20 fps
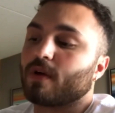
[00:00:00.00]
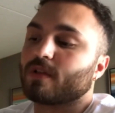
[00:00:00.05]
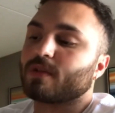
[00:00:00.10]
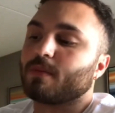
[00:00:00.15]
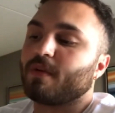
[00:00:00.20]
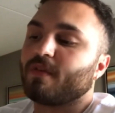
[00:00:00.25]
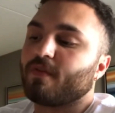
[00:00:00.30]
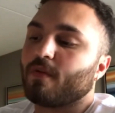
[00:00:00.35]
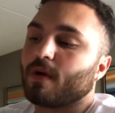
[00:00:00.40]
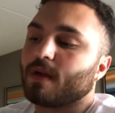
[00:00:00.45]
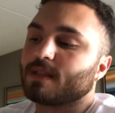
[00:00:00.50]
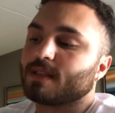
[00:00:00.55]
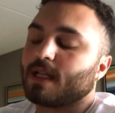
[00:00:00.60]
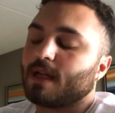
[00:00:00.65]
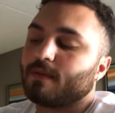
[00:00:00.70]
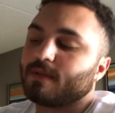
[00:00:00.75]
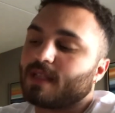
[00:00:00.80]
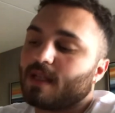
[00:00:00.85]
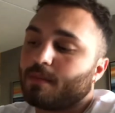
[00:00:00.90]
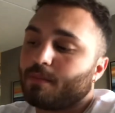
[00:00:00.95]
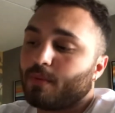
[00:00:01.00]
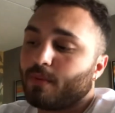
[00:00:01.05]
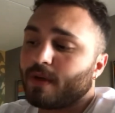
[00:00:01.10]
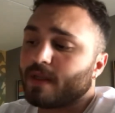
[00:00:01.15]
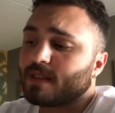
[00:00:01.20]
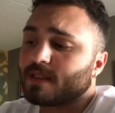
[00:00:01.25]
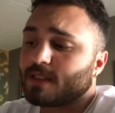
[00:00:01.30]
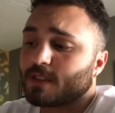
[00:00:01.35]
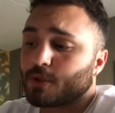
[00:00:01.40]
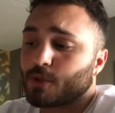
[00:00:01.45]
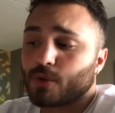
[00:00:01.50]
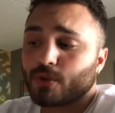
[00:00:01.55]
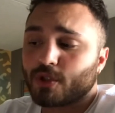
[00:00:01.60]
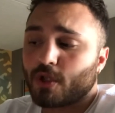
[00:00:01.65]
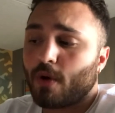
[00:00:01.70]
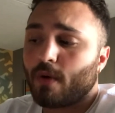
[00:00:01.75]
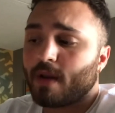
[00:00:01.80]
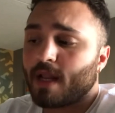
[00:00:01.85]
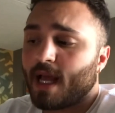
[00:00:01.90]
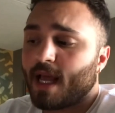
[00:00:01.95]
So before it said I was at a
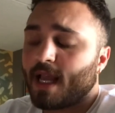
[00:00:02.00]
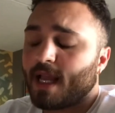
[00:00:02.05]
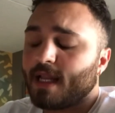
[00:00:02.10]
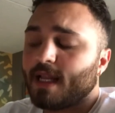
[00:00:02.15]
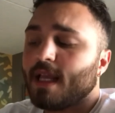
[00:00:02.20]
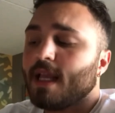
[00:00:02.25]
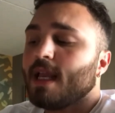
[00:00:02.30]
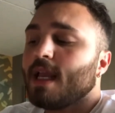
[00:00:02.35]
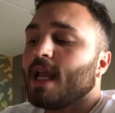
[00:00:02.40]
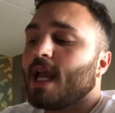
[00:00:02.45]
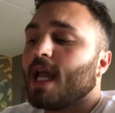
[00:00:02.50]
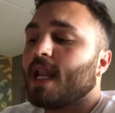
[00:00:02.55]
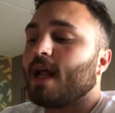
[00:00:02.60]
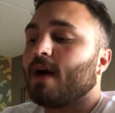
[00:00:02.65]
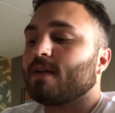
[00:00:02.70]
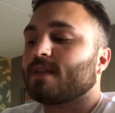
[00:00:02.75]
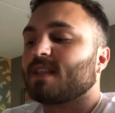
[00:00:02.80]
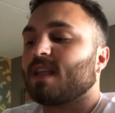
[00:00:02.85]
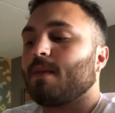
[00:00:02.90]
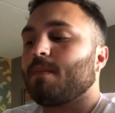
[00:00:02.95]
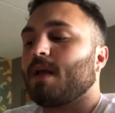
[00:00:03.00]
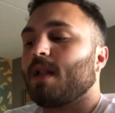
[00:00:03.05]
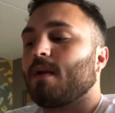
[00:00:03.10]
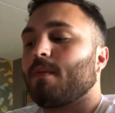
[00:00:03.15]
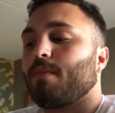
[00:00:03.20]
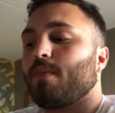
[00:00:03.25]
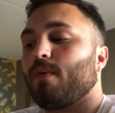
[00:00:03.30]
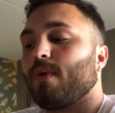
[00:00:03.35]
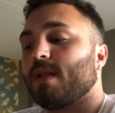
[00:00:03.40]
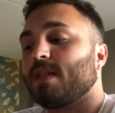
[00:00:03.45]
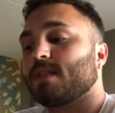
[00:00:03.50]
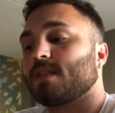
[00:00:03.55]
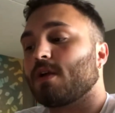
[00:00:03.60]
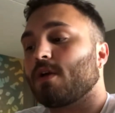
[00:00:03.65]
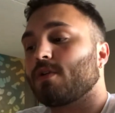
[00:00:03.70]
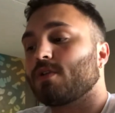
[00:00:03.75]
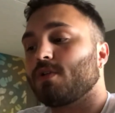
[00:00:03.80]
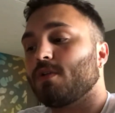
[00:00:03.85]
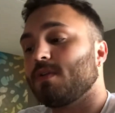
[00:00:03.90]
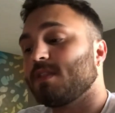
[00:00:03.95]
0.029, and now it's saying I'm at a
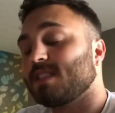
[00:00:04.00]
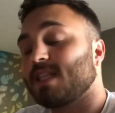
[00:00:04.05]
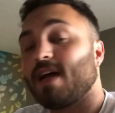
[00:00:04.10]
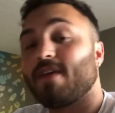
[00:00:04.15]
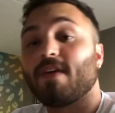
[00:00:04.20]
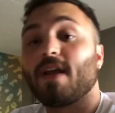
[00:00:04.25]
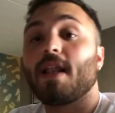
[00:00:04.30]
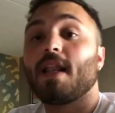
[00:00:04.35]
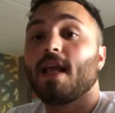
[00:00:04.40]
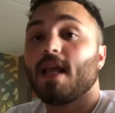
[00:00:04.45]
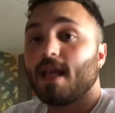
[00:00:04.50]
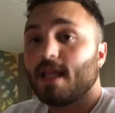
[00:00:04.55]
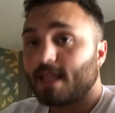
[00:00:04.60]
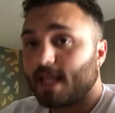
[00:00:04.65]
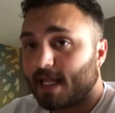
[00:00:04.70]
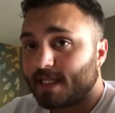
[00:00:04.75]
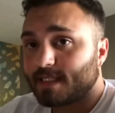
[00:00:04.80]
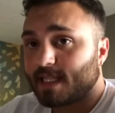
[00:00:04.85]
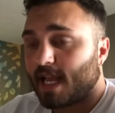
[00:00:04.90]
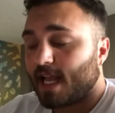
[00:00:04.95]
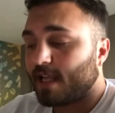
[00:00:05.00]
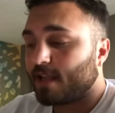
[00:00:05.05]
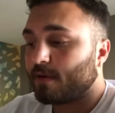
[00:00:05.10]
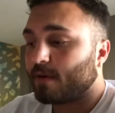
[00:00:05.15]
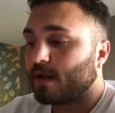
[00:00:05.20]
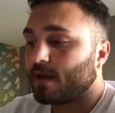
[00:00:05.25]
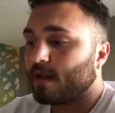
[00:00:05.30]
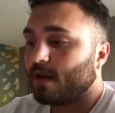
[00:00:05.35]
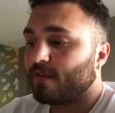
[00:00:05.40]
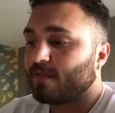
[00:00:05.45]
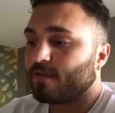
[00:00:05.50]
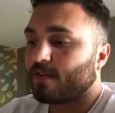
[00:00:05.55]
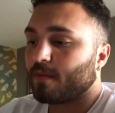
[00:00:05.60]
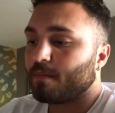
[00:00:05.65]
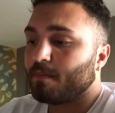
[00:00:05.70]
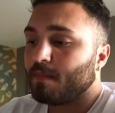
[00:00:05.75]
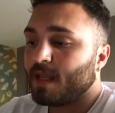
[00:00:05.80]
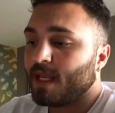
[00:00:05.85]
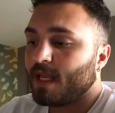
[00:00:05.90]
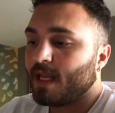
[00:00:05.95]
0.027. That's accurate enough for
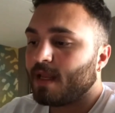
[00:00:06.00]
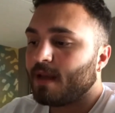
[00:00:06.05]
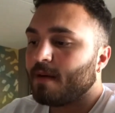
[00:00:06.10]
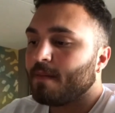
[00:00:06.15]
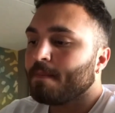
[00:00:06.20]
me.